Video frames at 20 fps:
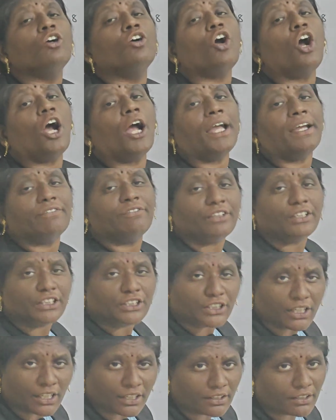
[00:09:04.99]

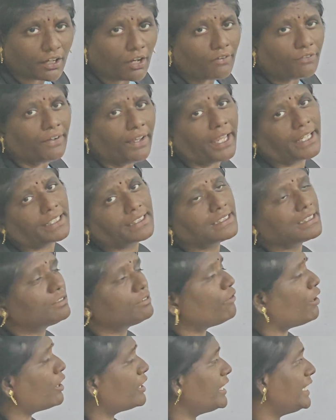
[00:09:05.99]
Coefficient of x.
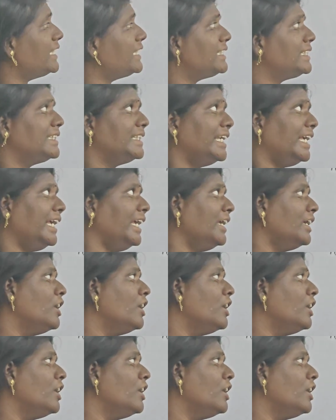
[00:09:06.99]
What is c?